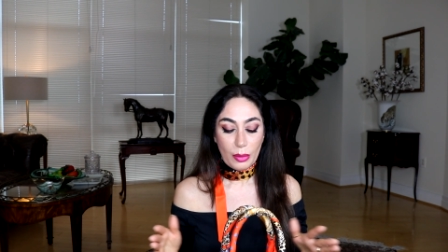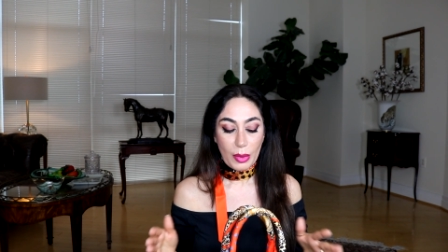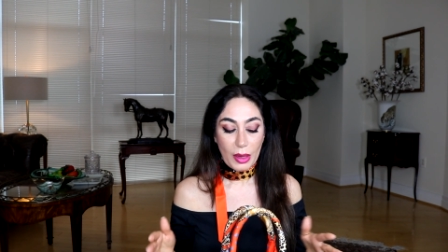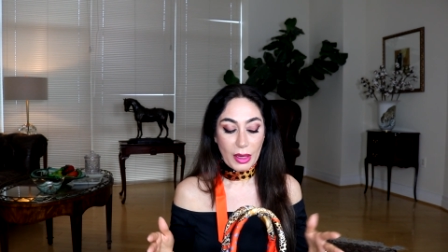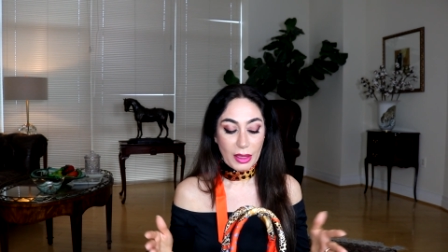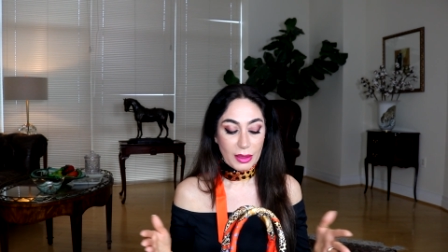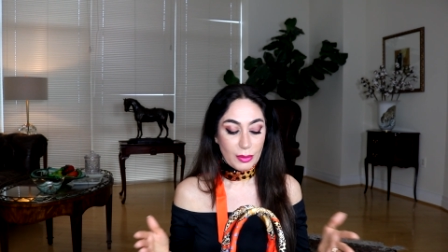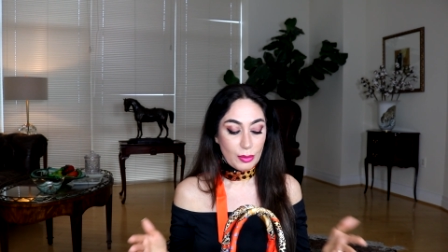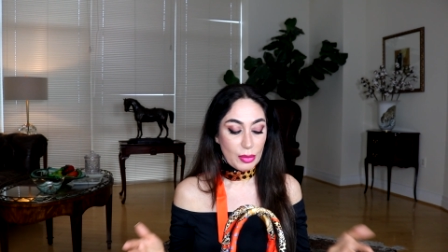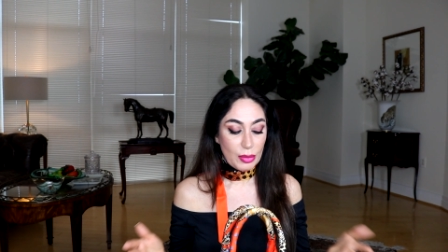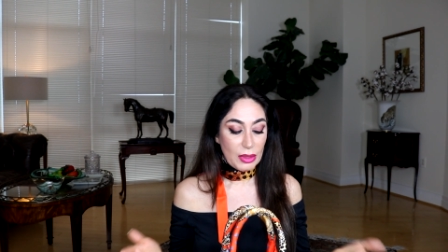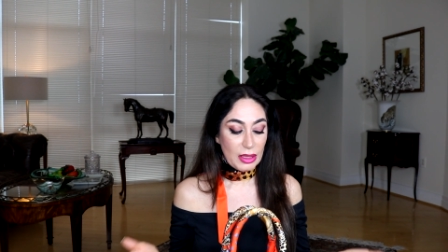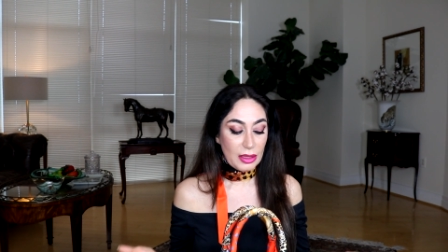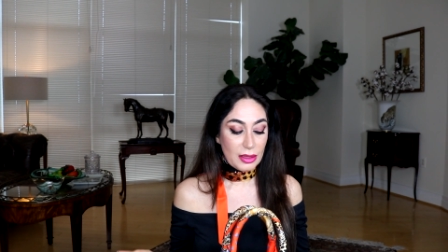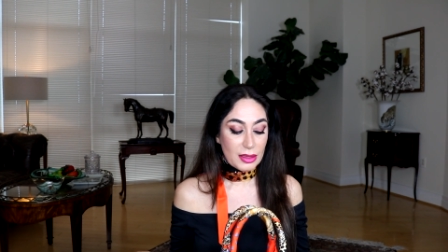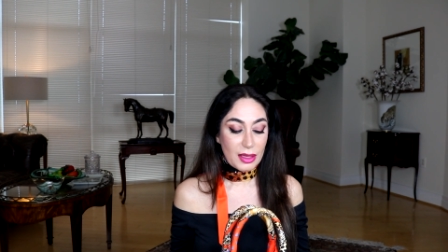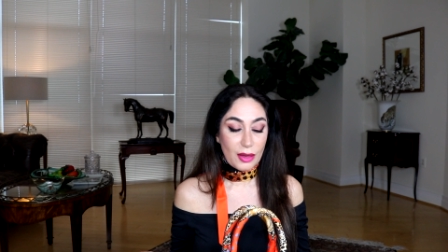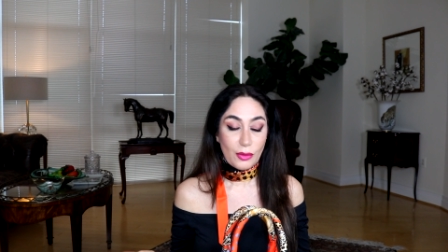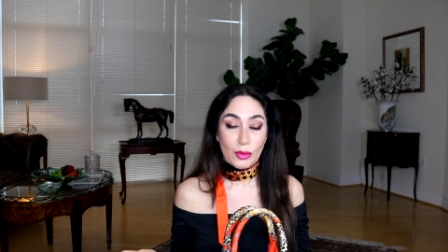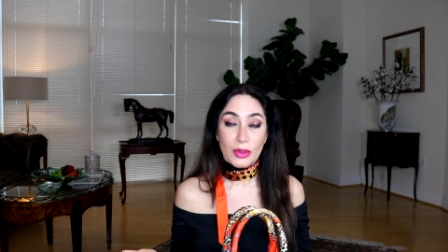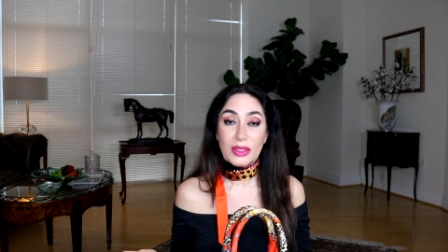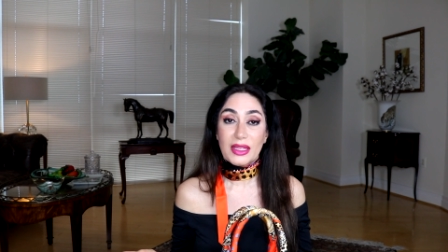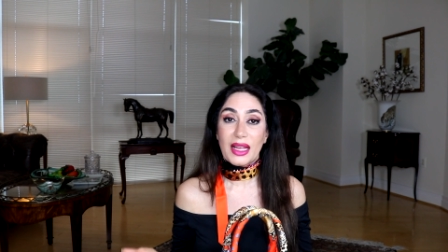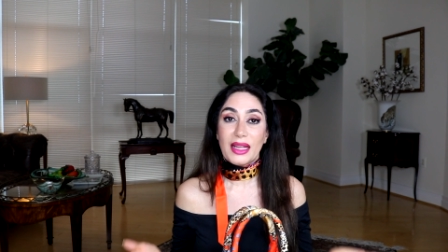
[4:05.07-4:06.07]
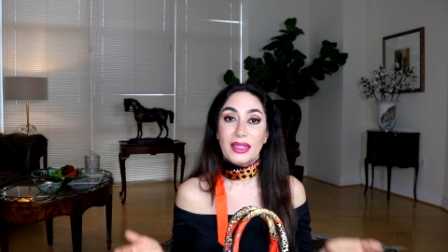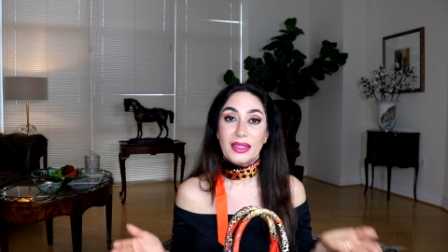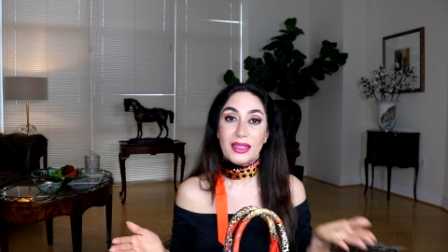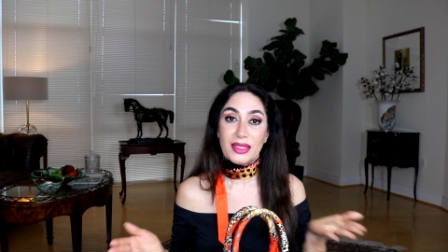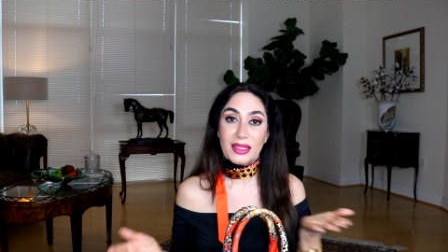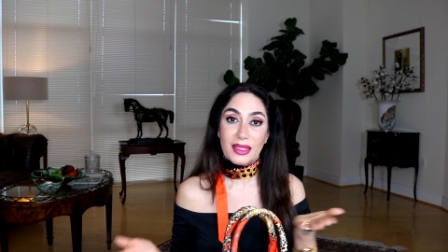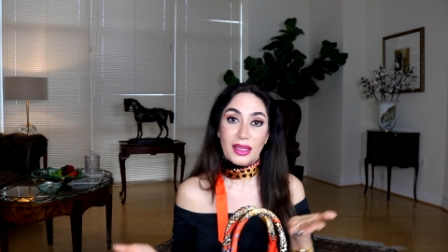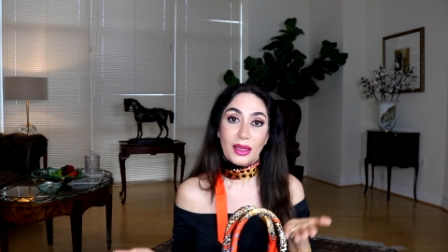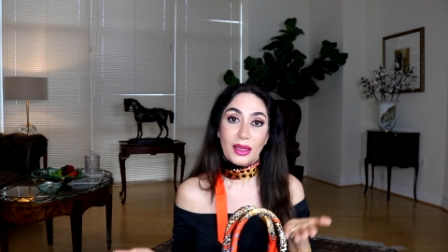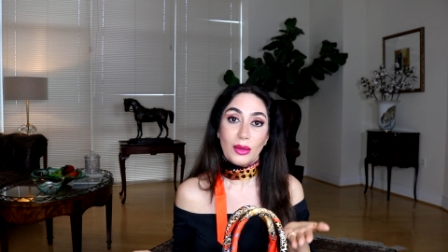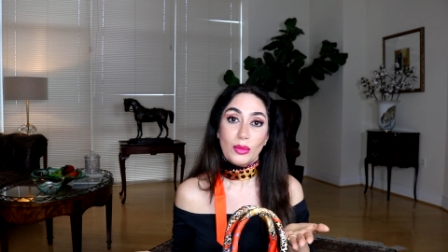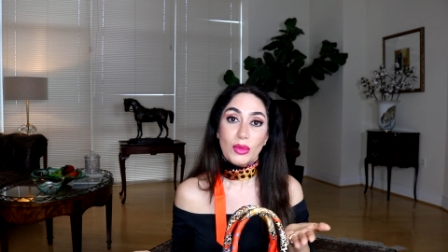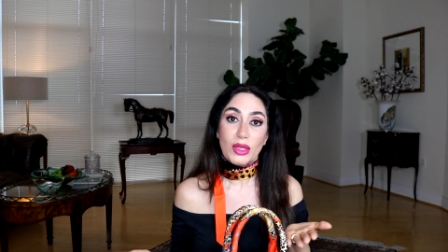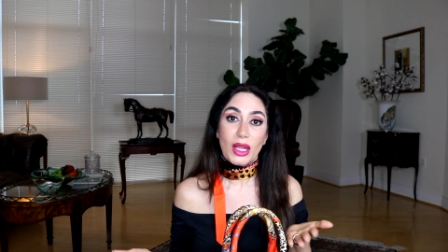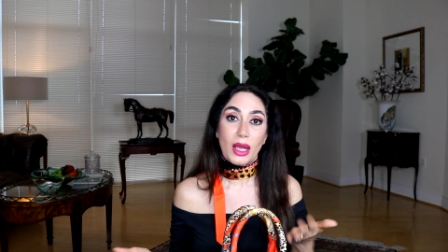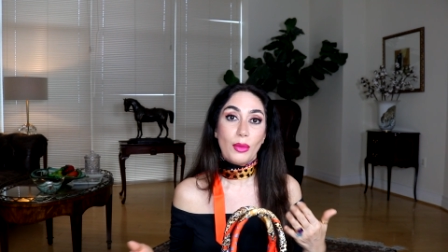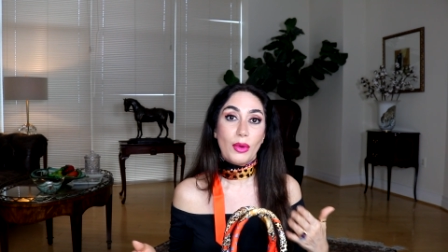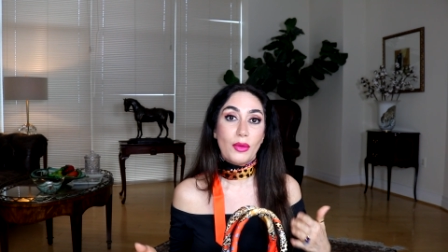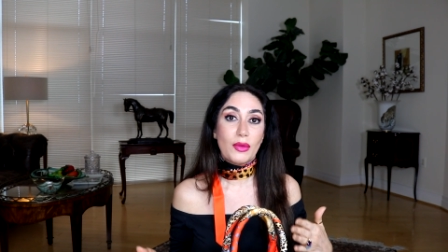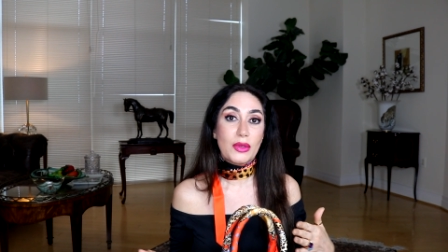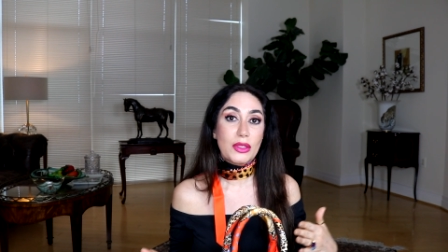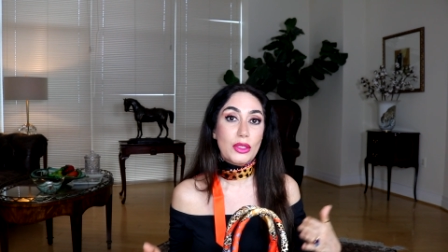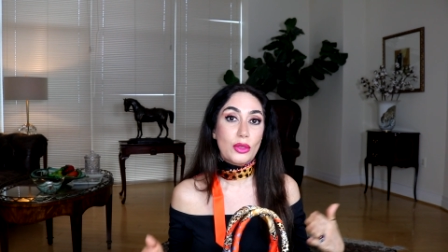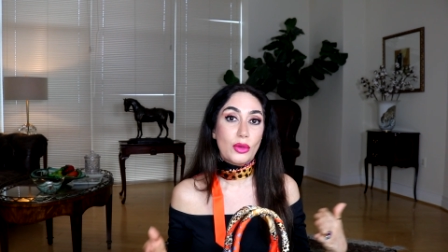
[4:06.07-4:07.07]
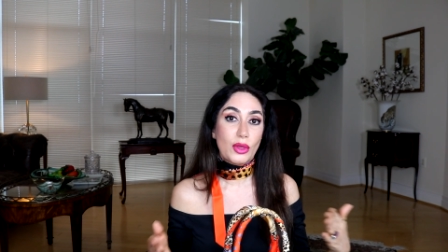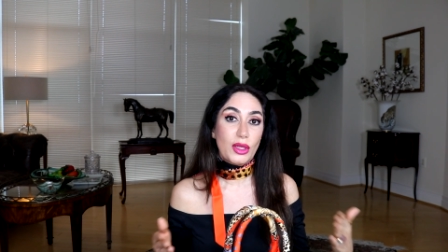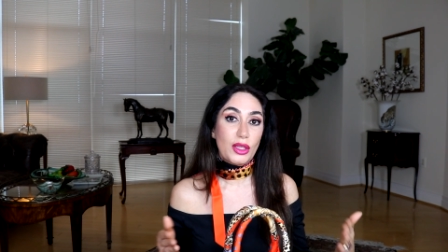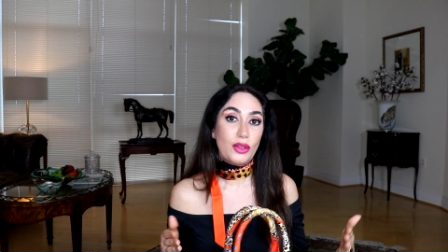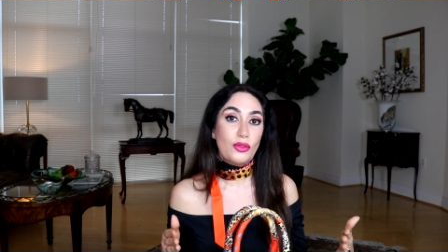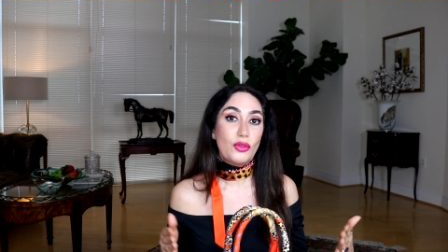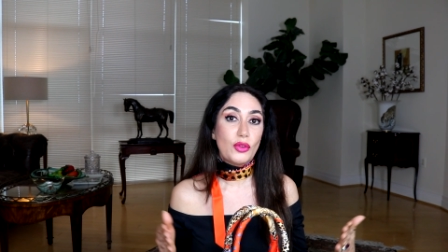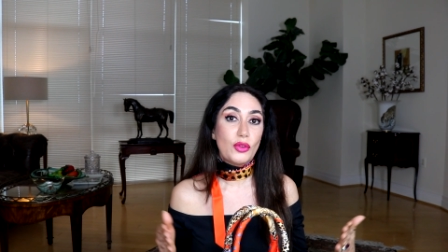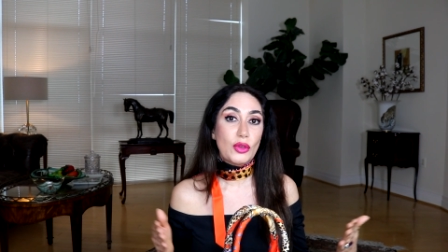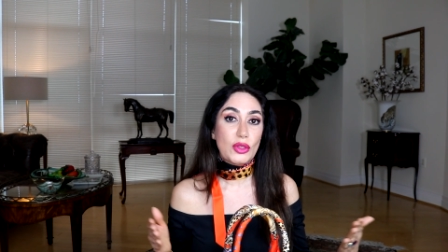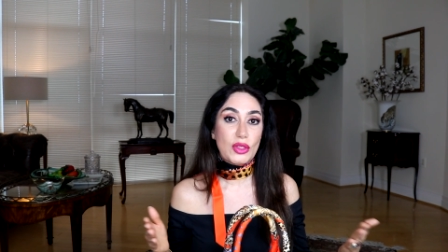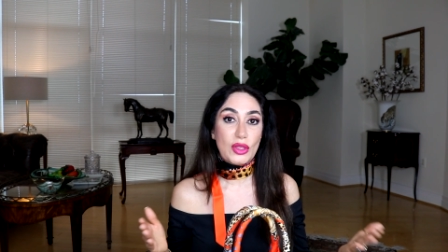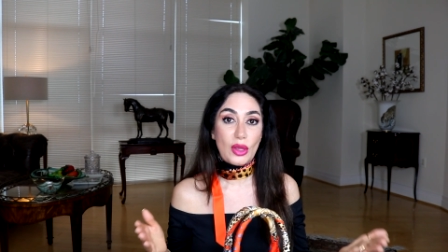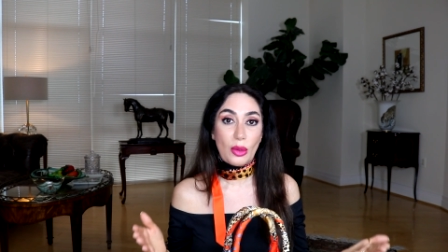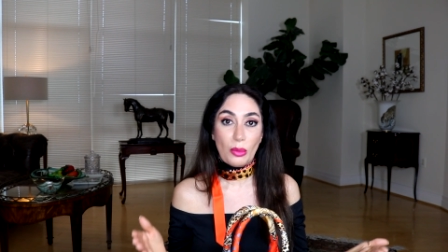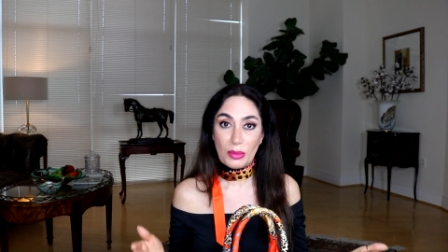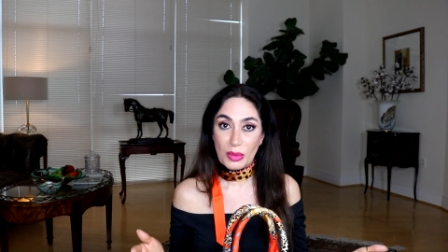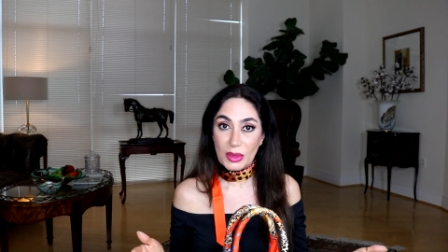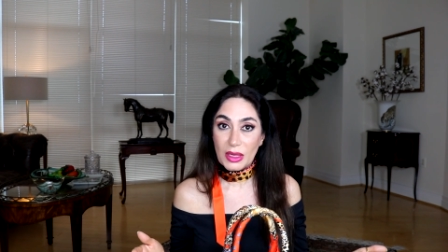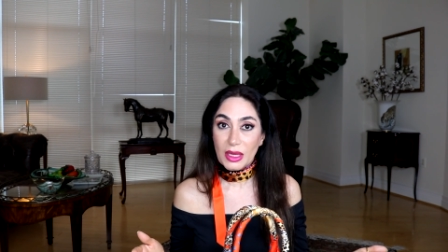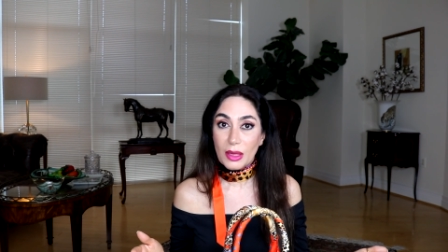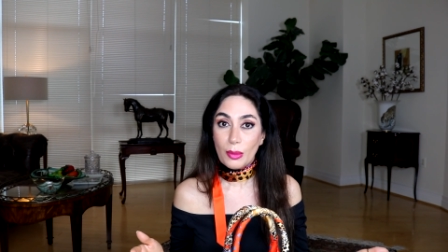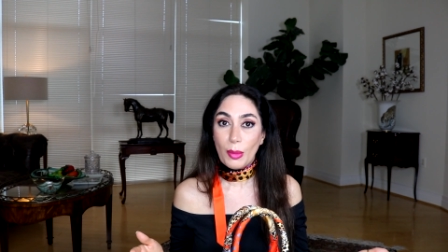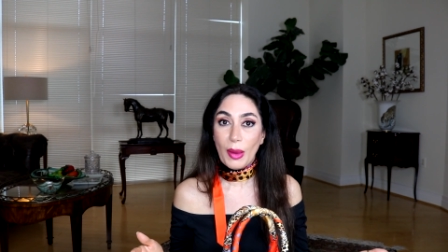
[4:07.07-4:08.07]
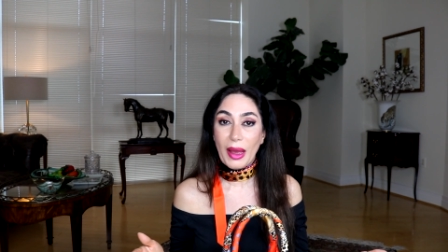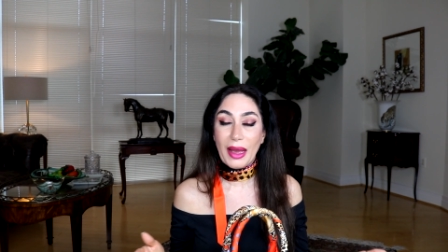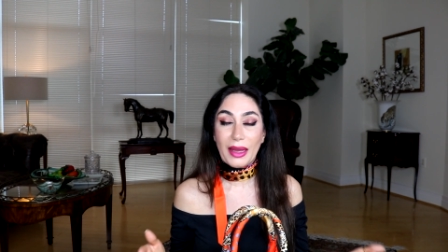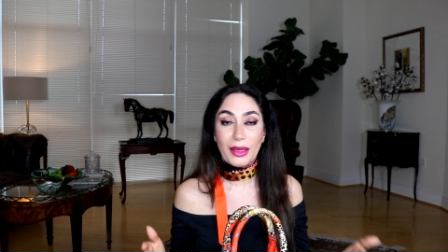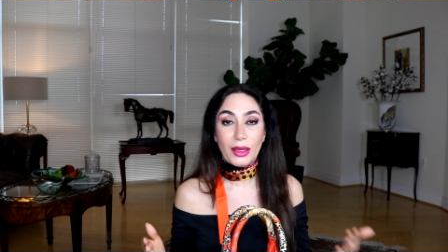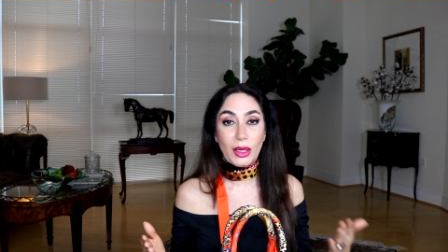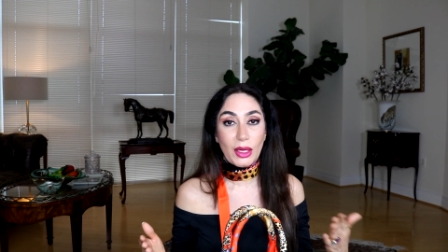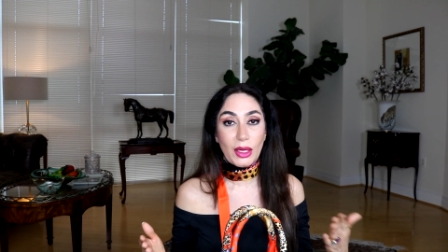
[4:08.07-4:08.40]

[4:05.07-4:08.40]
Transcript: But because I was at the same time, I was looking for some big bag,